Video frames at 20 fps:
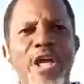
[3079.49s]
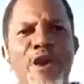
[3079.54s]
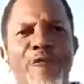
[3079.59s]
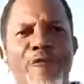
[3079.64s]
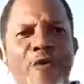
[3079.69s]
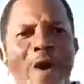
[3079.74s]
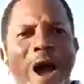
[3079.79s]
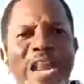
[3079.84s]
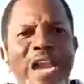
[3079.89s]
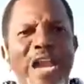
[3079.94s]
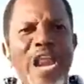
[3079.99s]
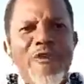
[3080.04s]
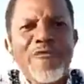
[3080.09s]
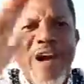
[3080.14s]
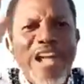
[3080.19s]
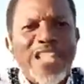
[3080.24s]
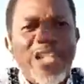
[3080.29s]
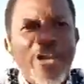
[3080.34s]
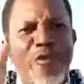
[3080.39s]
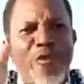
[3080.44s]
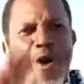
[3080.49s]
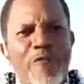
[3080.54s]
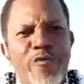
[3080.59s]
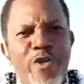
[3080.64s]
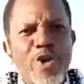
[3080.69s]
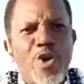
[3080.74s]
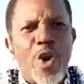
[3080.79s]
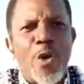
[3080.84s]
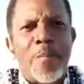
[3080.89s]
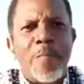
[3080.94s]
If you are really fighting for
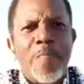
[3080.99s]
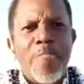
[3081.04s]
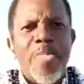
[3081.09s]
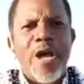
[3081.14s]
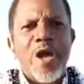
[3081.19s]
freedom,